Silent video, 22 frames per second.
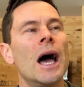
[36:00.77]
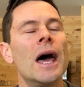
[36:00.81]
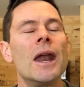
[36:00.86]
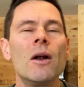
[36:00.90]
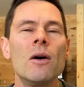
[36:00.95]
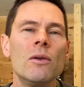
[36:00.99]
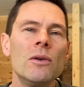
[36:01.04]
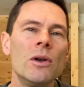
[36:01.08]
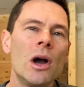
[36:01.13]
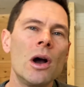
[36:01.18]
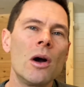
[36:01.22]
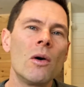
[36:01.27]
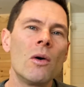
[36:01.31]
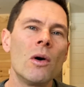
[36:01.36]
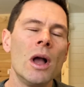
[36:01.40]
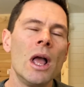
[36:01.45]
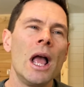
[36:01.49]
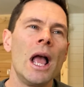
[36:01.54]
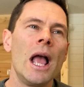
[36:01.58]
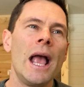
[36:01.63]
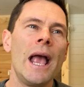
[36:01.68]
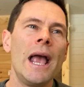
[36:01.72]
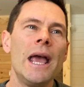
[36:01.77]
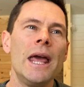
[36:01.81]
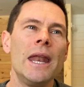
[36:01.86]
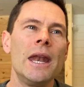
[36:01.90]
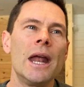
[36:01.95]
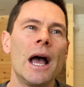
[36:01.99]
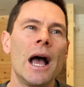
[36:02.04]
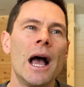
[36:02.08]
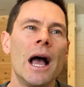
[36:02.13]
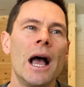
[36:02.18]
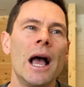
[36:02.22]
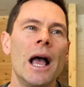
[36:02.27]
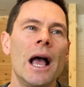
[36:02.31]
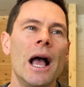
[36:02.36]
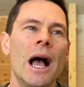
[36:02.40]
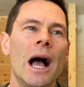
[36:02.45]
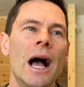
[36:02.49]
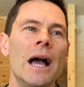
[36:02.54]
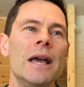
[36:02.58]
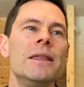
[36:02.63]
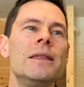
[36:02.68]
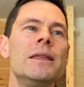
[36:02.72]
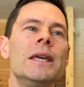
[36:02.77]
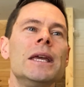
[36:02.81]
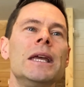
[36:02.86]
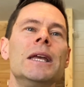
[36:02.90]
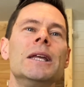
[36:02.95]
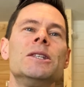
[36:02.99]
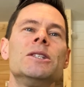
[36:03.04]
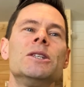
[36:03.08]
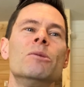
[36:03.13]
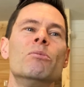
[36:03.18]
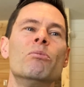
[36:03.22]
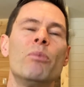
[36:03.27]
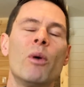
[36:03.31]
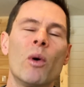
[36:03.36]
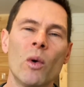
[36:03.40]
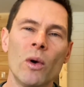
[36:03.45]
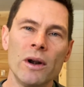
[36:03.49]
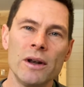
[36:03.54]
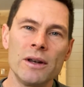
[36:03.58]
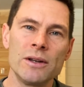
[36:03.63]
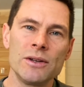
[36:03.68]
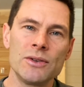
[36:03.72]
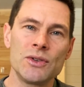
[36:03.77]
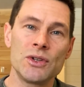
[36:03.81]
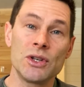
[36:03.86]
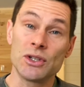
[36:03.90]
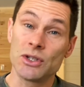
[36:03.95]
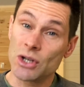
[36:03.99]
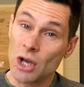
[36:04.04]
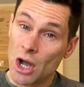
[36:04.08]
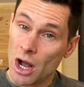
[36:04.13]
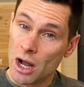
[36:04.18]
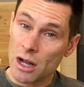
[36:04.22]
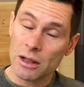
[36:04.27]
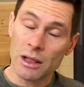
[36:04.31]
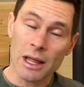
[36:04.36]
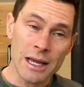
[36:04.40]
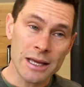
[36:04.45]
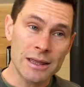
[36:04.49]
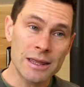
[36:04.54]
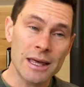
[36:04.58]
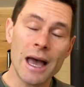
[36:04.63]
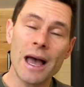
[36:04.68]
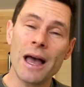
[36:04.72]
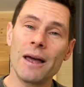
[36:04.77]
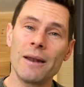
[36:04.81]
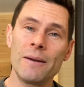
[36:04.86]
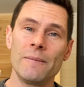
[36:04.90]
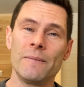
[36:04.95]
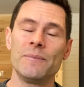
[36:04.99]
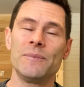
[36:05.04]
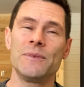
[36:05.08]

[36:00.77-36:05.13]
don't know. And I think it's important to talk like that,